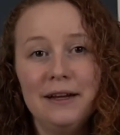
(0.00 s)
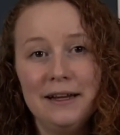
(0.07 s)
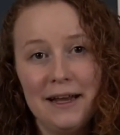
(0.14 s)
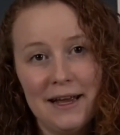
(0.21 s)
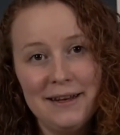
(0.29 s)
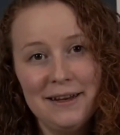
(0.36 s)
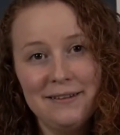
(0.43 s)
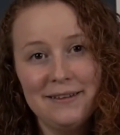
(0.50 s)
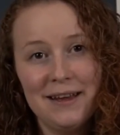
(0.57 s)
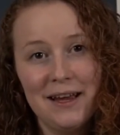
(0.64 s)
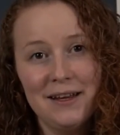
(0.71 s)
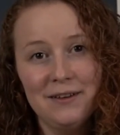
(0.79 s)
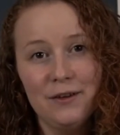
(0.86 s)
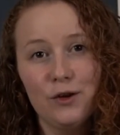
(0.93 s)
in this
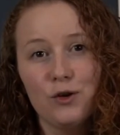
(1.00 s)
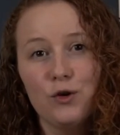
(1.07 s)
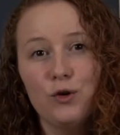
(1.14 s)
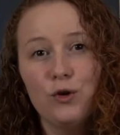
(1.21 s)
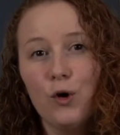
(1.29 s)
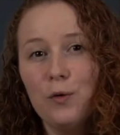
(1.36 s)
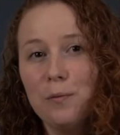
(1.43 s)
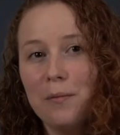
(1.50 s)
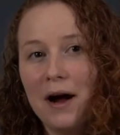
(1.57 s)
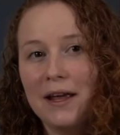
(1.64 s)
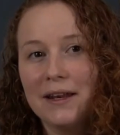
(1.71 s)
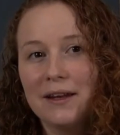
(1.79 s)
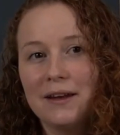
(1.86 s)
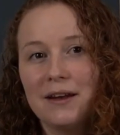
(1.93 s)
case, you don't
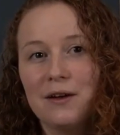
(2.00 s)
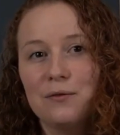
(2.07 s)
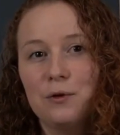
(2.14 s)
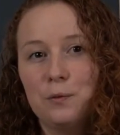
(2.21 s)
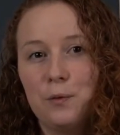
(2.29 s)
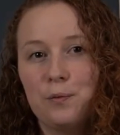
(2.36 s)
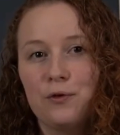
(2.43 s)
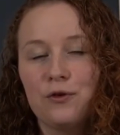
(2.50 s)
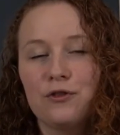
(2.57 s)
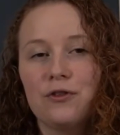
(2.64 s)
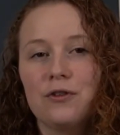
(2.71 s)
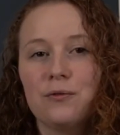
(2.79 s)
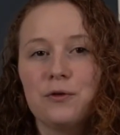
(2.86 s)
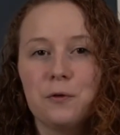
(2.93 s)
mind it if the
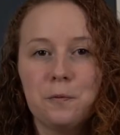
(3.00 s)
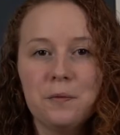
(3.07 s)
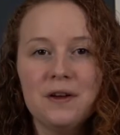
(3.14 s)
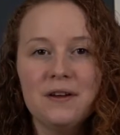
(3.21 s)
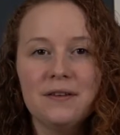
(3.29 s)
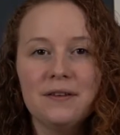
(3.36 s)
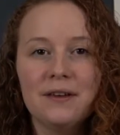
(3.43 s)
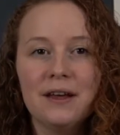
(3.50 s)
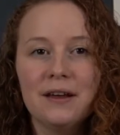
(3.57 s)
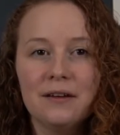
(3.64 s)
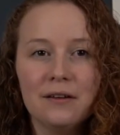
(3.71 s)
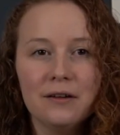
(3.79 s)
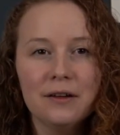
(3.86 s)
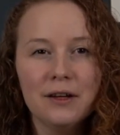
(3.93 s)
proportion of your piece
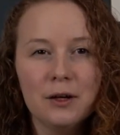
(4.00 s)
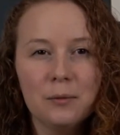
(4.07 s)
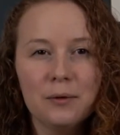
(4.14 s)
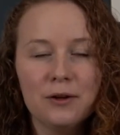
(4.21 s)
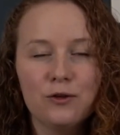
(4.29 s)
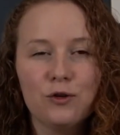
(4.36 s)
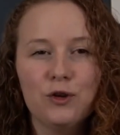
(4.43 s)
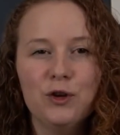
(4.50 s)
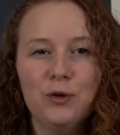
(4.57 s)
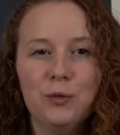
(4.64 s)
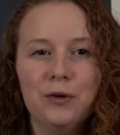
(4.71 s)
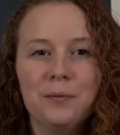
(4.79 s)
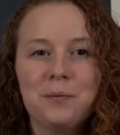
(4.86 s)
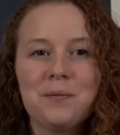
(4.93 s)
get a little bit
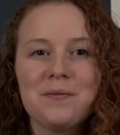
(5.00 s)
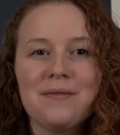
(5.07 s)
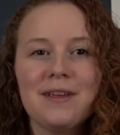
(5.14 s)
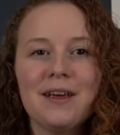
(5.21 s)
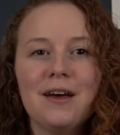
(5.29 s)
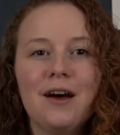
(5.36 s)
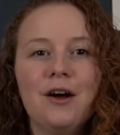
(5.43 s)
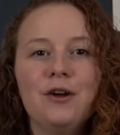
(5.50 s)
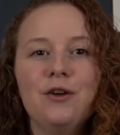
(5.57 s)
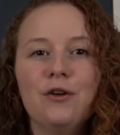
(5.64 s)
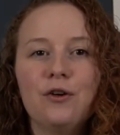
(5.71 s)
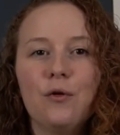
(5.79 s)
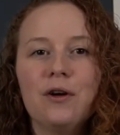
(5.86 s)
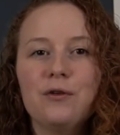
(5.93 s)
skewed.
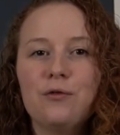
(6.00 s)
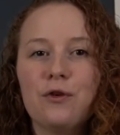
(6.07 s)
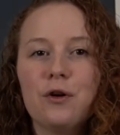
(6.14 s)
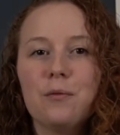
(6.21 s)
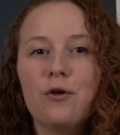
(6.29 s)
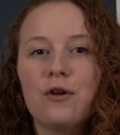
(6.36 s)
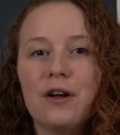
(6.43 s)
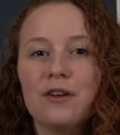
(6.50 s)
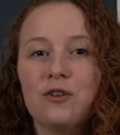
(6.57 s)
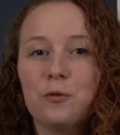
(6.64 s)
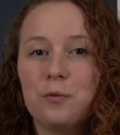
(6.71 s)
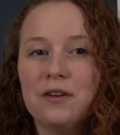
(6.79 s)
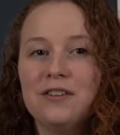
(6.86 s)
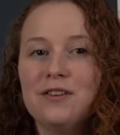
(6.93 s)
You're going for a more
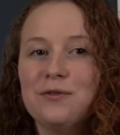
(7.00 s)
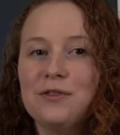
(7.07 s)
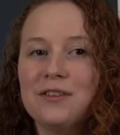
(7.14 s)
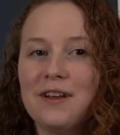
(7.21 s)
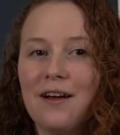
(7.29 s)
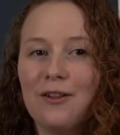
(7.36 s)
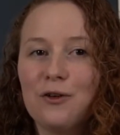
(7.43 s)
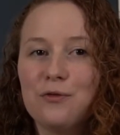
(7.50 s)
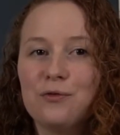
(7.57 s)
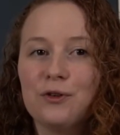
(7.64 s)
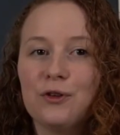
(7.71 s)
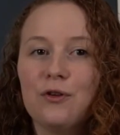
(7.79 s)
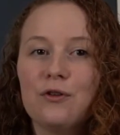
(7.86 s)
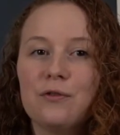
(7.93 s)
expressive style of
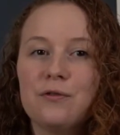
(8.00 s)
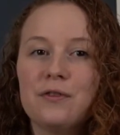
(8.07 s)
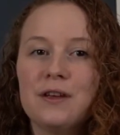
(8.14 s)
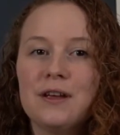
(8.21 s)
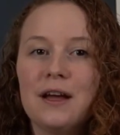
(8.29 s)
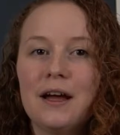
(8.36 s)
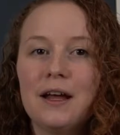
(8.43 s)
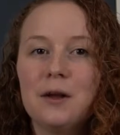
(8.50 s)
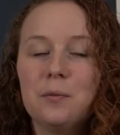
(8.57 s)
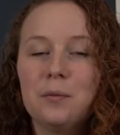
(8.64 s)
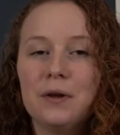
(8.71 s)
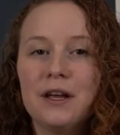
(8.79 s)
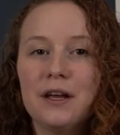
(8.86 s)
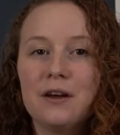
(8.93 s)
photography, and
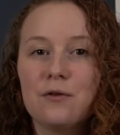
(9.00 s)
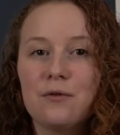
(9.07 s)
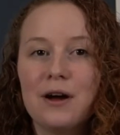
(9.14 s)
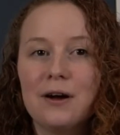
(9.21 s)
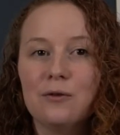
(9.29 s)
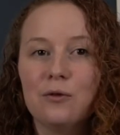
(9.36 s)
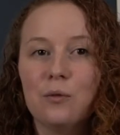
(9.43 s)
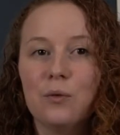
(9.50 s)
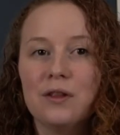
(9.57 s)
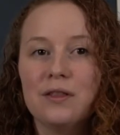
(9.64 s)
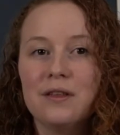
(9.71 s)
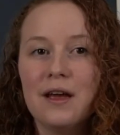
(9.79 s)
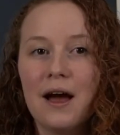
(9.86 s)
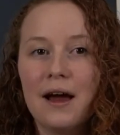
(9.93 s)
playing around
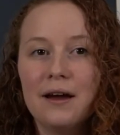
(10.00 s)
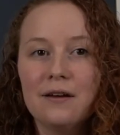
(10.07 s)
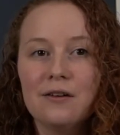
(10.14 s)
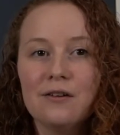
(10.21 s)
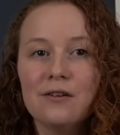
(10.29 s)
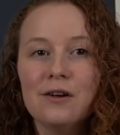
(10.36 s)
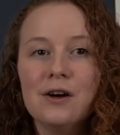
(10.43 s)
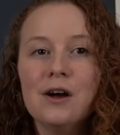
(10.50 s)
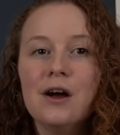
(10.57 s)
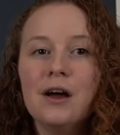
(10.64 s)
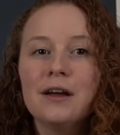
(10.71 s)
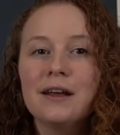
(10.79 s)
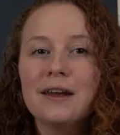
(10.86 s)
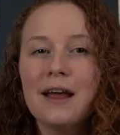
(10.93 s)
with the angle
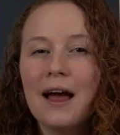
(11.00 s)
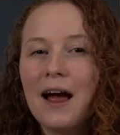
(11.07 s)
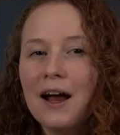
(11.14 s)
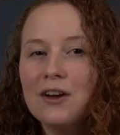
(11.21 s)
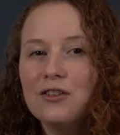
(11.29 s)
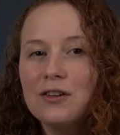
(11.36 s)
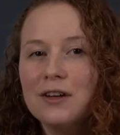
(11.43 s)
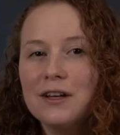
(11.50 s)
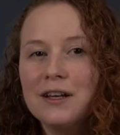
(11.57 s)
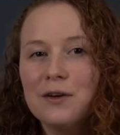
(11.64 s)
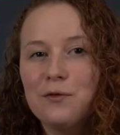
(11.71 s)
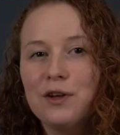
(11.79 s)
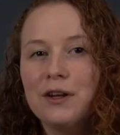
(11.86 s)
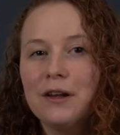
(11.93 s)
can actually
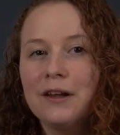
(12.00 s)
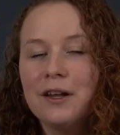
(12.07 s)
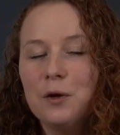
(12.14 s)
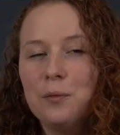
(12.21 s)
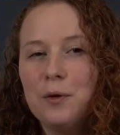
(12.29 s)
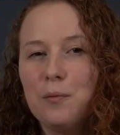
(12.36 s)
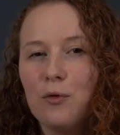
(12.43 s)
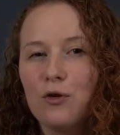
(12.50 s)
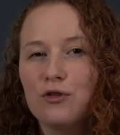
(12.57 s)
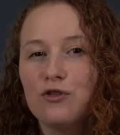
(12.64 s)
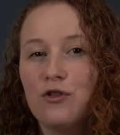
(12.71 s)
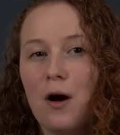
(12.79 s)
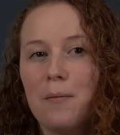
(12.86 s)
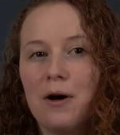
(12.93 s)
give it a little bit more
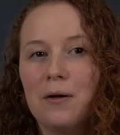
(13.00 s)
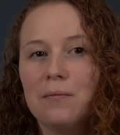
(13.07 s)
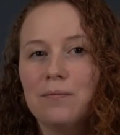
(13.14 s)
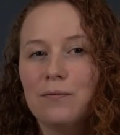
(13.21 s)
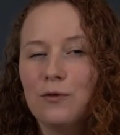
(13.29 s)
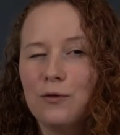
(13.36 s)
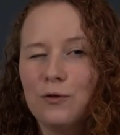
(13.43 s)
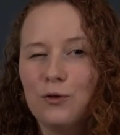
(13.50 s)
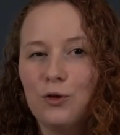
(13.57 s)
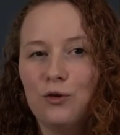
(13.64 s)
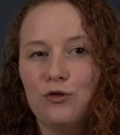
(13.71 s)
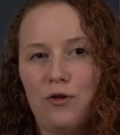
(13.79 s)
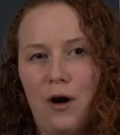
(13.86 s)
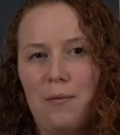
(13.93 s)
drama.
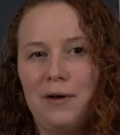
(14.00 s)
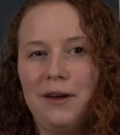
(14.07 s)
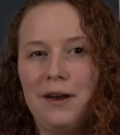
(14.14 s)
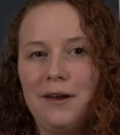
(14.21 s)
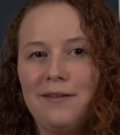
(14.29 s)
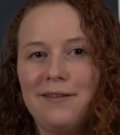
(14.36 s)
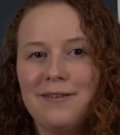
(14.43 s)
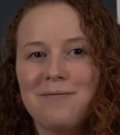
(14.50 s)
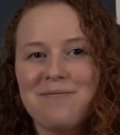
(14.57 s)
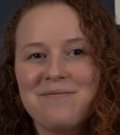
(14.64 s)
Good drama, that is.